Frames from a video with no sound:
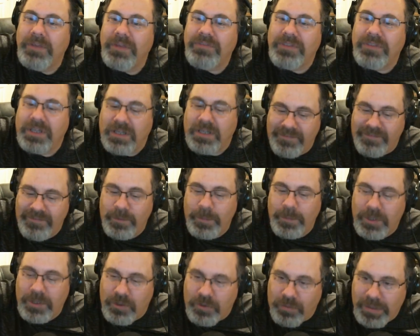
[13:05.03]
if the
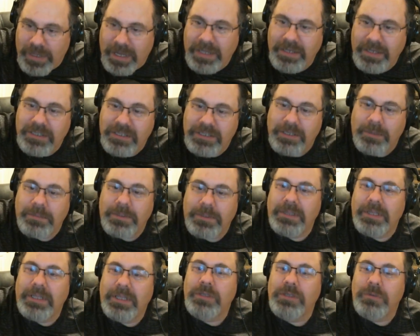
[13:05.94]
government created
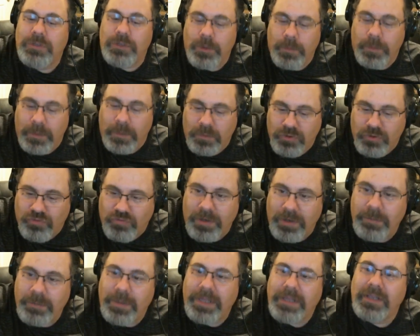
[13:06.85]
something like YouTube, it was
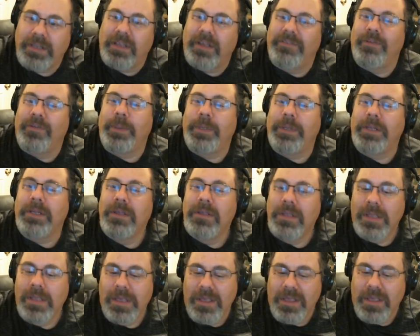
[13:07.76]
run by the government,
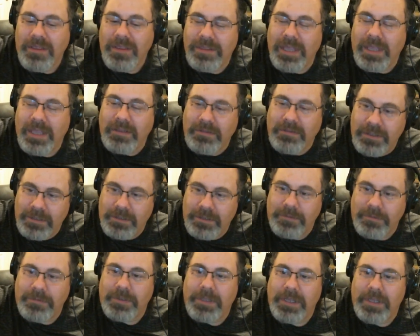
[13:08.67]
they
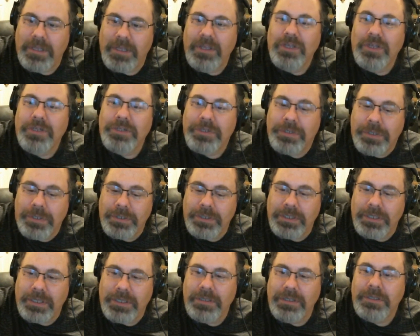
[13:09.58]
literally
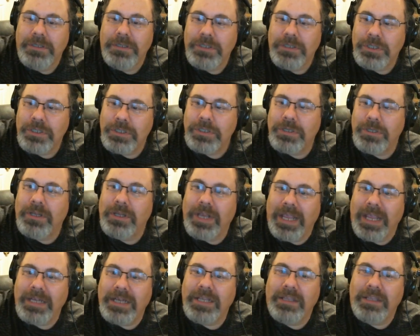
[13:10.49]
couldn't shut
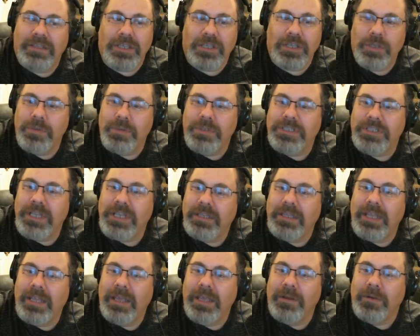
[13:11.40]
anything you
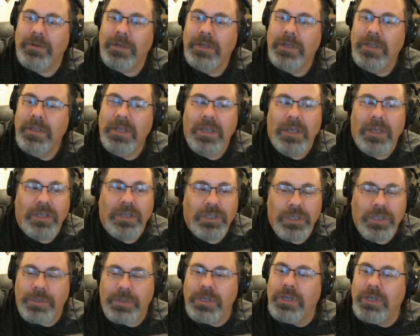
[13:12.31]
said down.
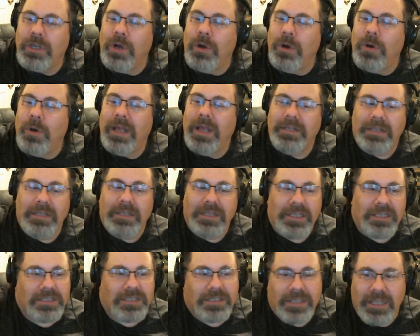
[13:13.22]
You could go on
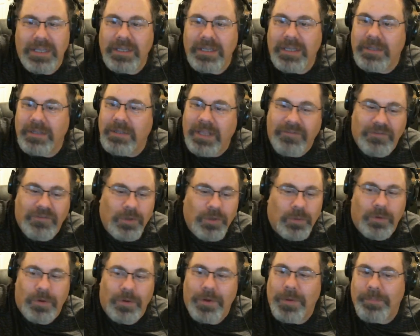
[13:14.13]
this thing, and if you
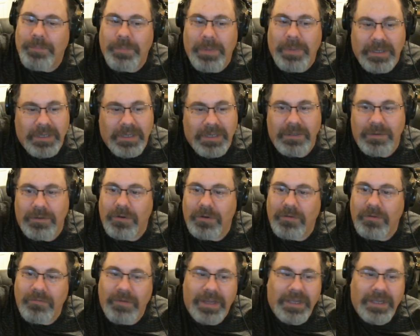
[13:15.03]
were a bigot or
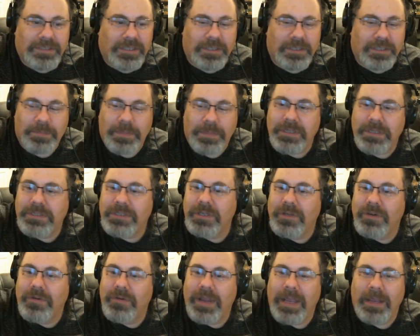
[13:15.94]
a racist piece of
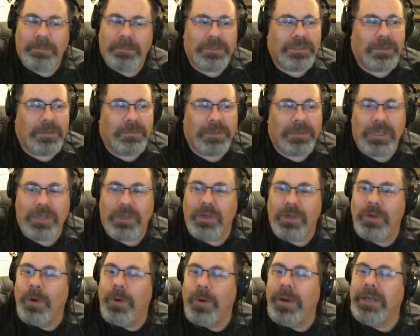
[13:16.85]
crap or something, you
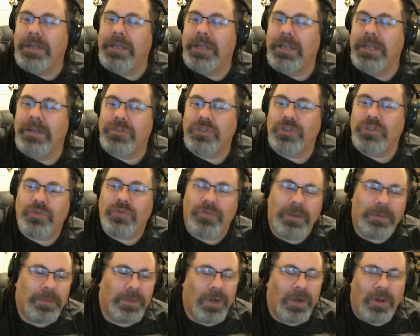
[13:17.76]
could go on here
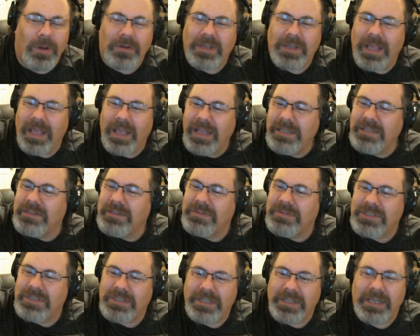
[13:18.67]
screaming all kinds of
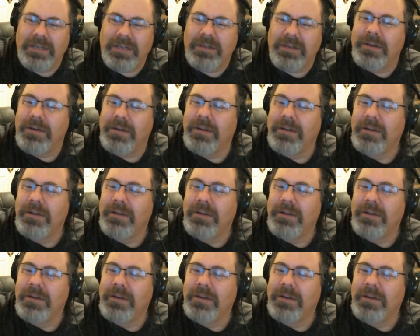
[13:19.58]
slander.